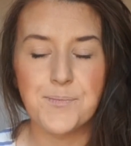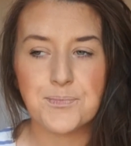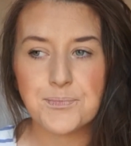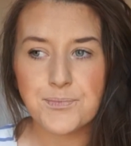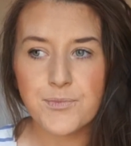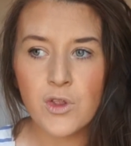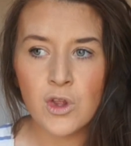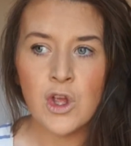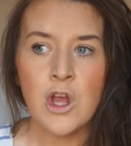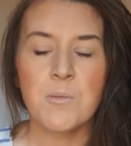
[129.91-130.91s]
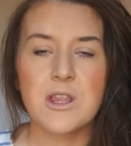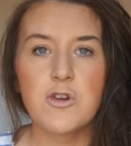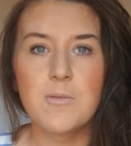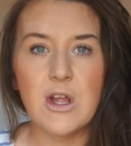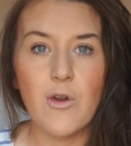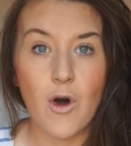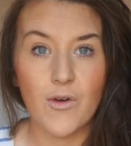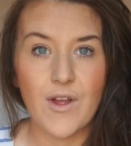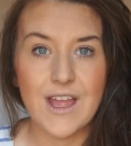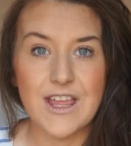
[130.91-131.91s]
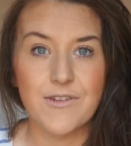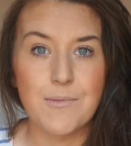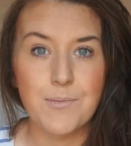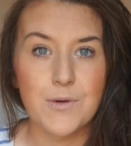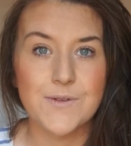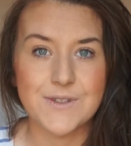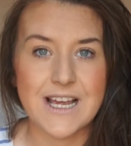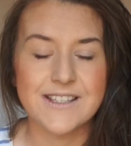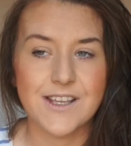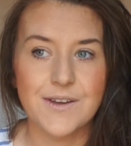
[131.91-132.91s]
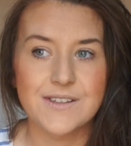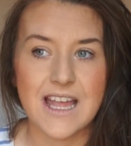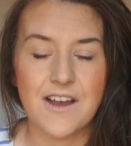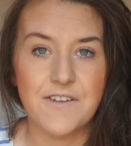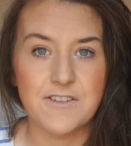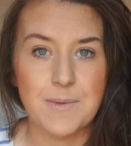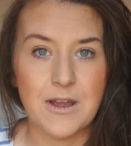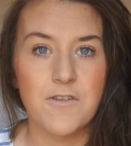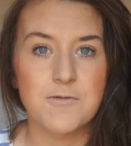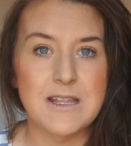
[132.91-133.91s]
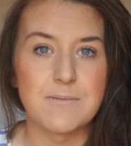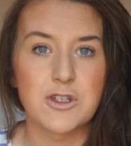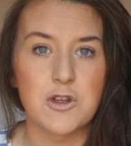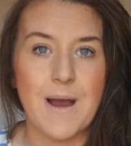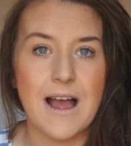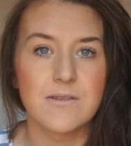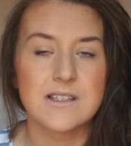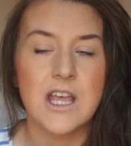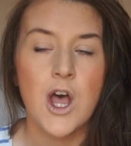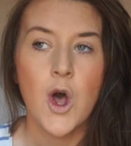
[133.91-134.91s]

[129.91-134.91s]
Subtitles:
But they're normally on offer either in Boots or Tesco's. They have 50p off, making £2.